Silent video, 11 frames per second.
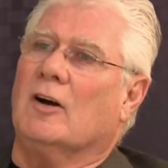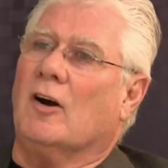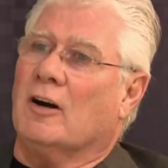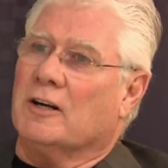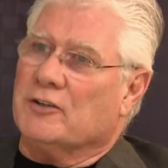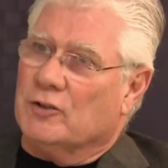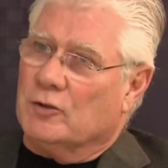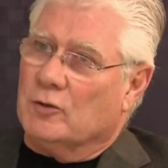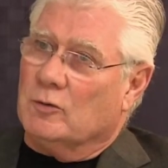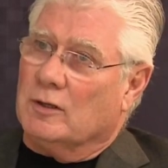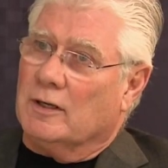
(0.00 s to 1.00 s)
Are
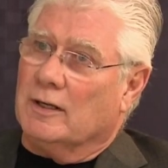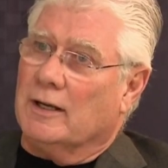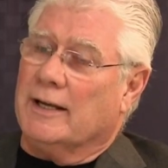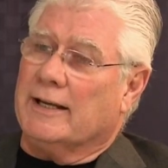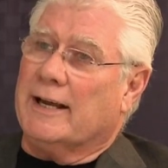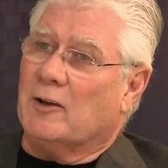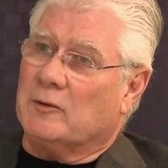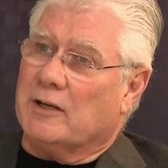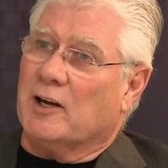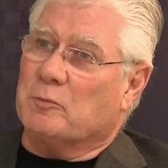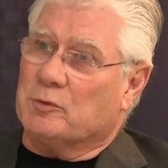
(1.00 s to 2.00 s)
you a
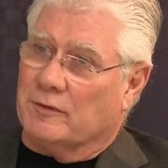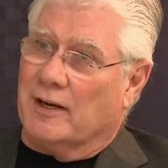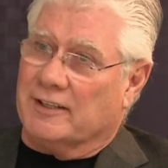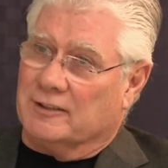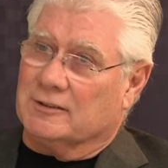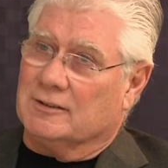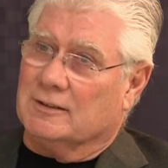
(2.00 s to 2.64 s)
healthcare provider?